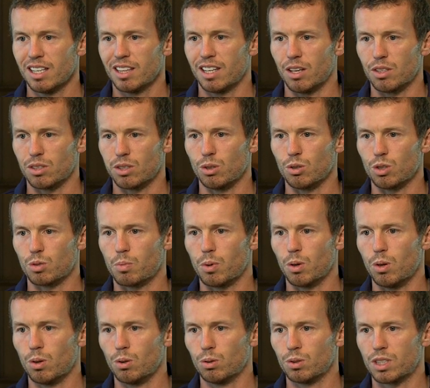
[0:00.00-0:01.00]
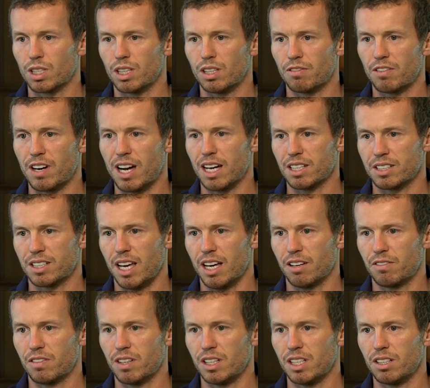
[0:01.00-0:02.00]
those loose balls and the fast
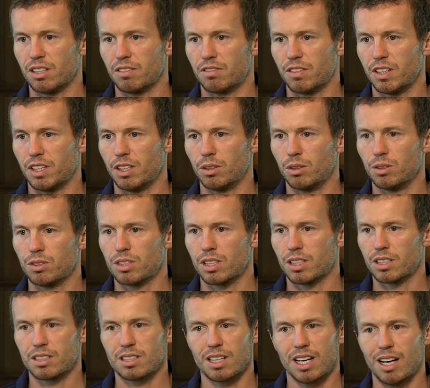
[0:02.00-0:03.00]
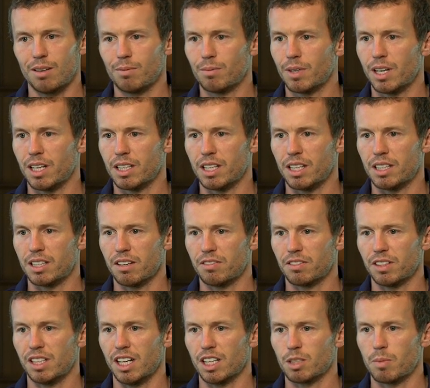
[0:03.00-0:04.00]
out fields, it, um, it, it
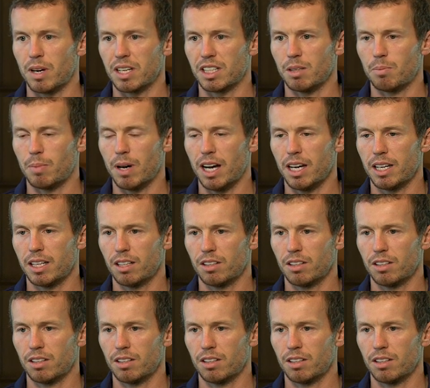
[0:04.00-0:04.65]
definitely does make you pay.